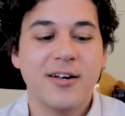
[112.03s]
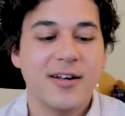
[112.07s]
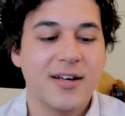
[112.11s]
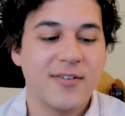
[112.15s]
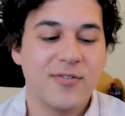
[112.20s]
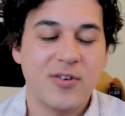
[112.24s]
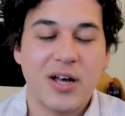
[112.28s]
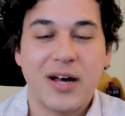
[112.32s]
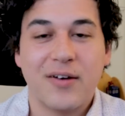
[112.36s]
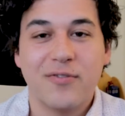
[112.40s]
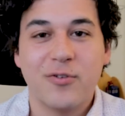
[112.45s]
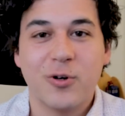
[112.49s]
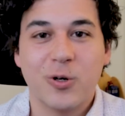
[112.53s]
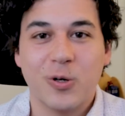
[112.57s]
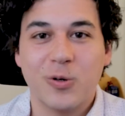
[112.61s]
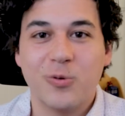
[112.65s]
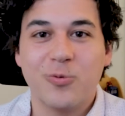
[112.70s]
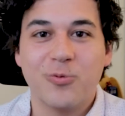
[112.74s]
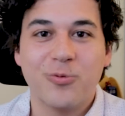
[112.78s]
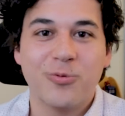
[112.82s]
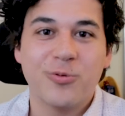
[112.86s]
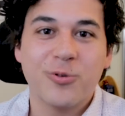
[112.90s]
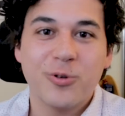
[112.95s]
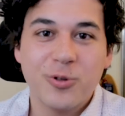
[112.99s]
If you have your
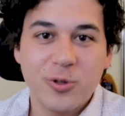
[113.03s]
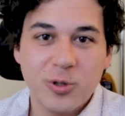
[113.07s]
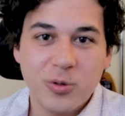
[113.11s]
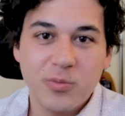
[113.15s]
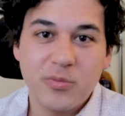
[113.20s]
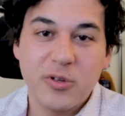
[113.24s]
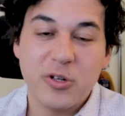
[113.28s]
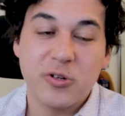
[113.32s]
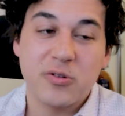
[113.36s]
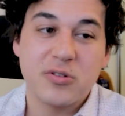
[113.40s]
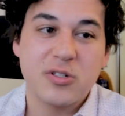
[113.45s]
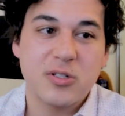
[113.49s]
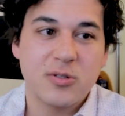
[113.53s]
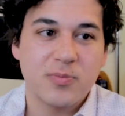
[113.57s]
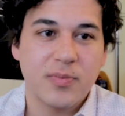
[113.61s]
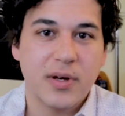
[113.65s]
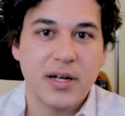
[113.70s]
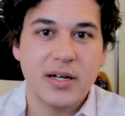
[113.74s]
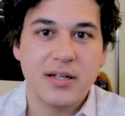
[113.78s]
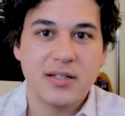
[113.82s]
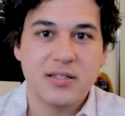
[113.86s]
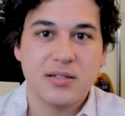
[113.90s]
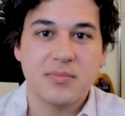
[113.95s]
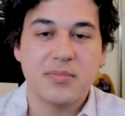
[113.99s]
own room,
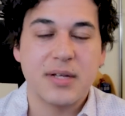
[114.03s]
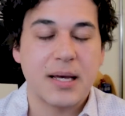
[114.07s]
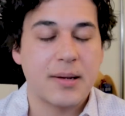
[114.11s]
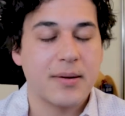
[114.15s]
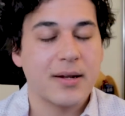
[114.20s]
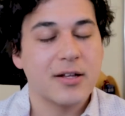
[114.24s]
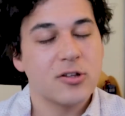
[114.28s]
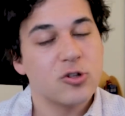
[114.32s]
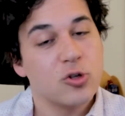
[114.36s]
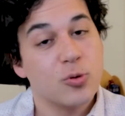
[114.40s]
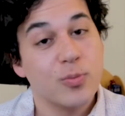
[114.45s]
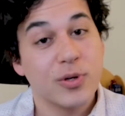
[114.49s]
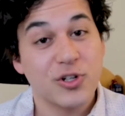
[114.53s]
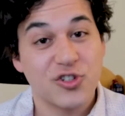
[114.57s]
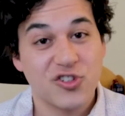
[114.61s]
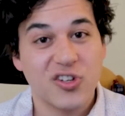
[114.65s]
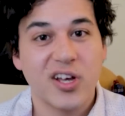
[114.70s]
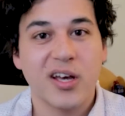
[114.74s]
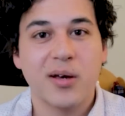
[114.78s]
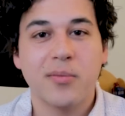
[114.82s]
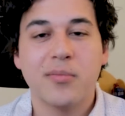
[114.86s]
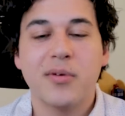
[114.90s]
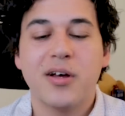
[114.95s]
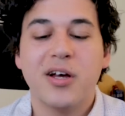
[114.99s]
spending some time, not too much
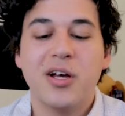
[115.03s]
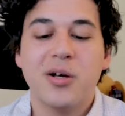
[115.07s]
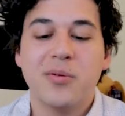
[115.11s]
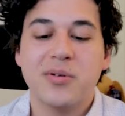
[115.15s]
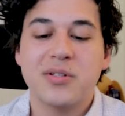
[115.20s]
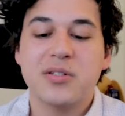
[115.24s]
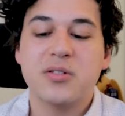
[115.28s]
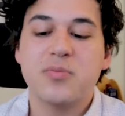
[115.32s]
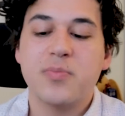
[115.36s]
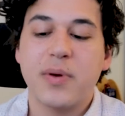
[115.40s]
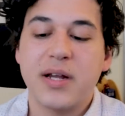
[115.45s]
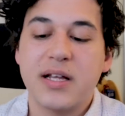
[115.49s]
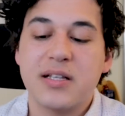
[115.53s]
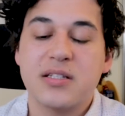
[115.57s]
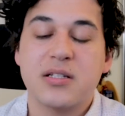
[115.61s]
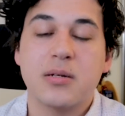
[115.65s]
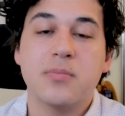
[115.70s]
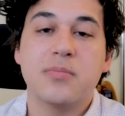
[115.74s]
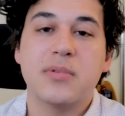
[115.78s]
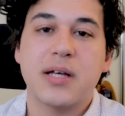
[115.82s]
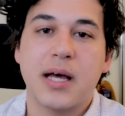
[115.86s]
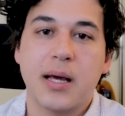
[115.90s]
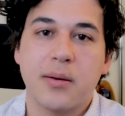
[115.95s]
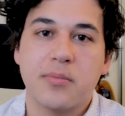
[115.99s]
time, just spending
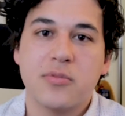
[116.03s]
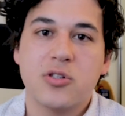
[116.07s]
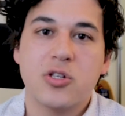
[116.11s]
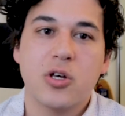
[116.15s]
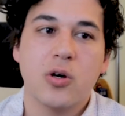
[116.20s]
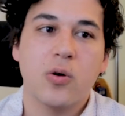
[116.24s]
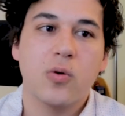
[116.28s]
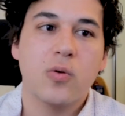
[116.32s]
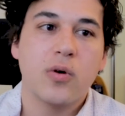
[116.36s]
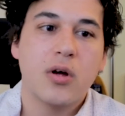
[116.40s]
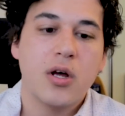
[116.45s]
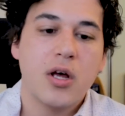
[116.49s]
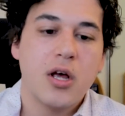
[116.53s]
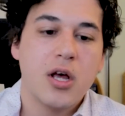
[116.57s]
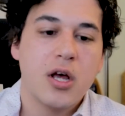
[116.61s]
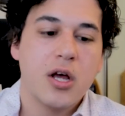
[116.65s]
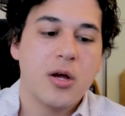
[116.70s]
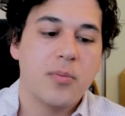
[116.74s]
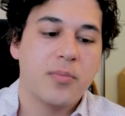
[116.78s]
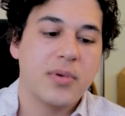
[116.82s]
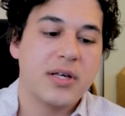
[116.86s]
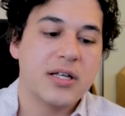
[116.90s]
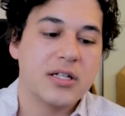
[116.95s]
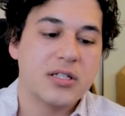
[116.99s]
some time. So,
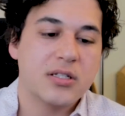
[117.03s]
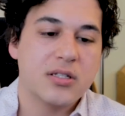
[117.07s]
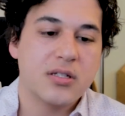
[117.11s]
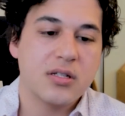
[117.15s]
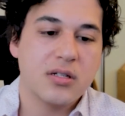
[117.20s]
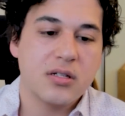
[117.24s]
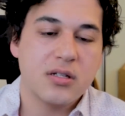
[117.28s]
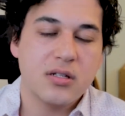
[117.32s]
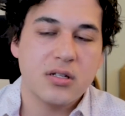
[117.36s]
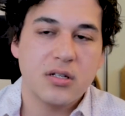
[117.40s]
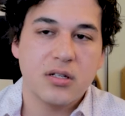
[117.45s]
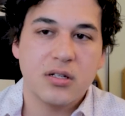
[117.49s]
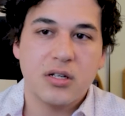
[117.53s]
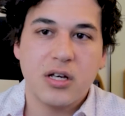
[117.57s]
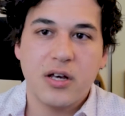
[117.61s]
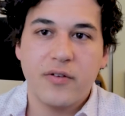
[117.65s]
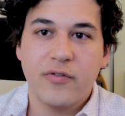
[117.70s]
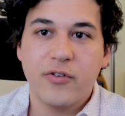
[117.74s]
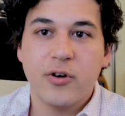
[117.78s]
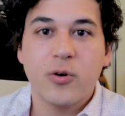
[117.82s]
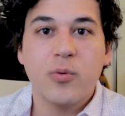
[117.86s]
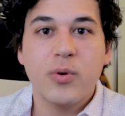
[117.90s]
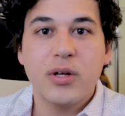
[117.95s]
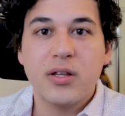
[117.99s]
because
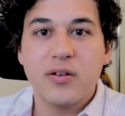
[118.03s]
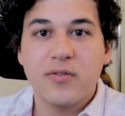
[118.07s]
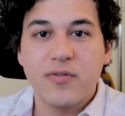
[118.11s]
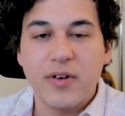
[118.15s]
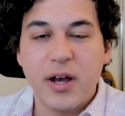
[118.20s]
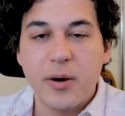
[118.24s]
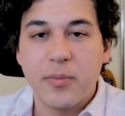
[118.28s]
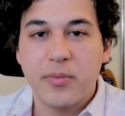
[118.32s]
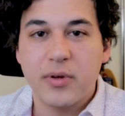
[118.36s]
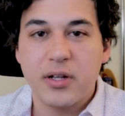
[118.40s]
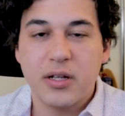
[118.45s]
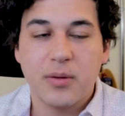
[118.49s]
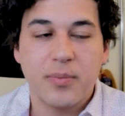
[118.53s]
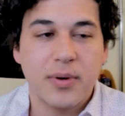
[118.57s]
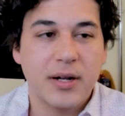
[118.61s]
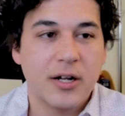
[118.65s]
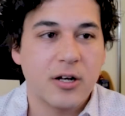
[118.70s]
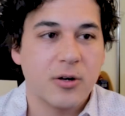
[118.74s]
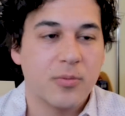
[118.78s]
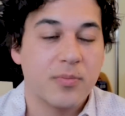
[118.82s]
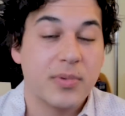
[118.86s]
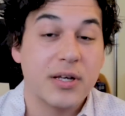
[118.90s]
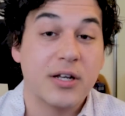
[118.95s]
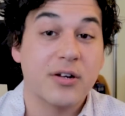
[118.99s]
if you're with a family,
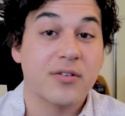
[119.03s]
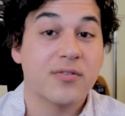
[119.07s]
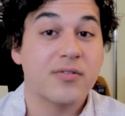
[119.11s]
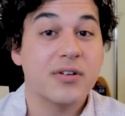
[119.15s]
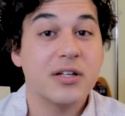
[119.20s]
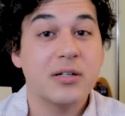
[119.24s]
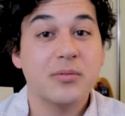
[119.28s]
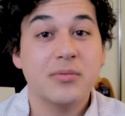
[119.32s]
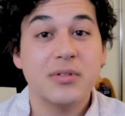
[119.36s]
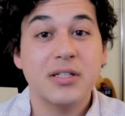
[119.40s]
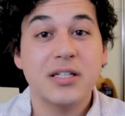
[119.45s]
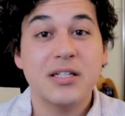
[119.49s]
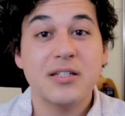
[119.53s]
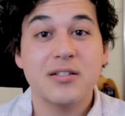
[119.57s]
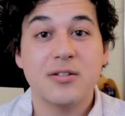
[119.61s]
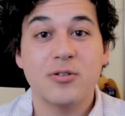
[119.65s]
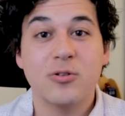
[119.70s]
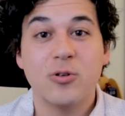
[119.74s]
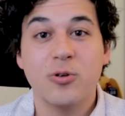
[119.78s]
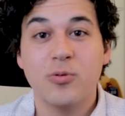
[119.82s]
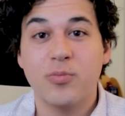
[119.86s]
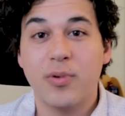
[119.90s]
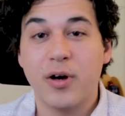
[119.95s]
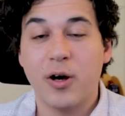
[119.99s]
depending on how big your family is
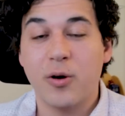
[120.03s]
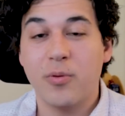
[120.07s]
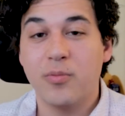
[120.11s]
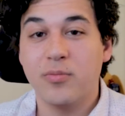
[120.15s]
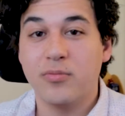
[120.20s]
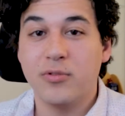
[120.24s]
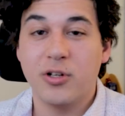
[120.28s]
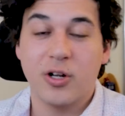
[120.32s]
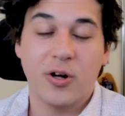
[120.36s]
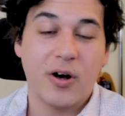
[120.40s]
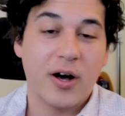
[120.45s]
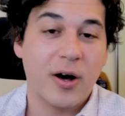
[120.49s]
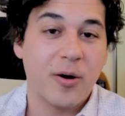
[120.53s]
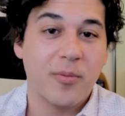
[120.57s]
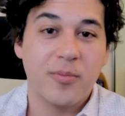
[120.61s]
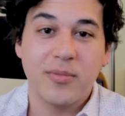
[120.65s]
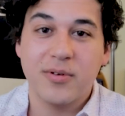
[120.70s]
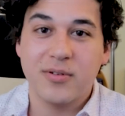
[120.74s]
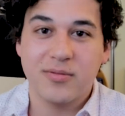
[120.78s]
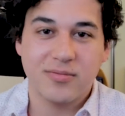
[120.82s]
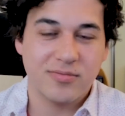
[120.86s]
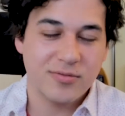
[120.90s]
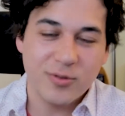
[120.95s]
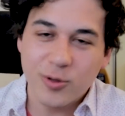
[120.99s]
and
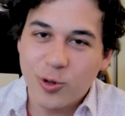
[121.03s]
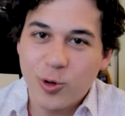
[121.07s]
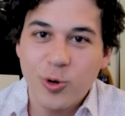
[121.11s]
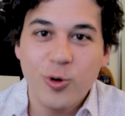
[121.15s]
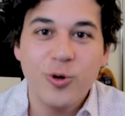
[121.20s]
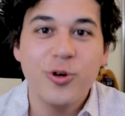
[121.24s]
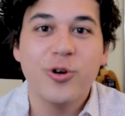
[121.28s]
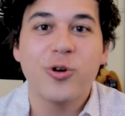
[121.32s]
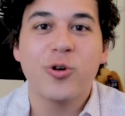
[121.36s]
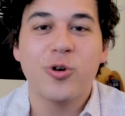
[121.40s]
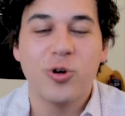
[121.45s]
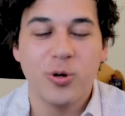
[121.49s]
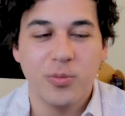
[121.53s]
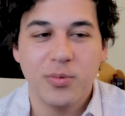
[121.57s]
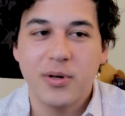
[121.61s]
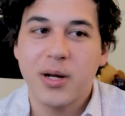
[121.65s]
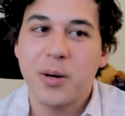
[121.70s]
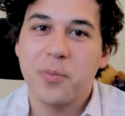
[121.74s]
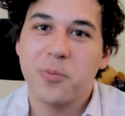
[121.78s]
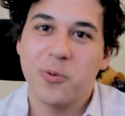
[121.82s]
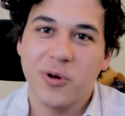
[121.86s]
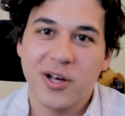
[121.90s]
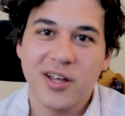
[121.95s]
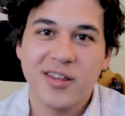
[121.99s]
who you're cooped
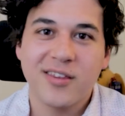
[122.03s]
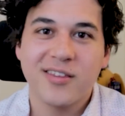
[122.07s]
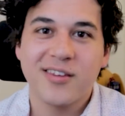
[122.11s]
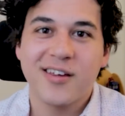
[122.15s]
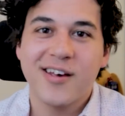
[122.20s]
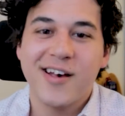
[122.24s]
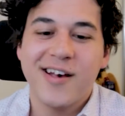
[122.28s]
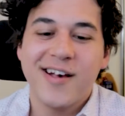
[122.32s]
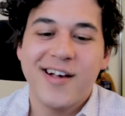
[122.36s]
up with,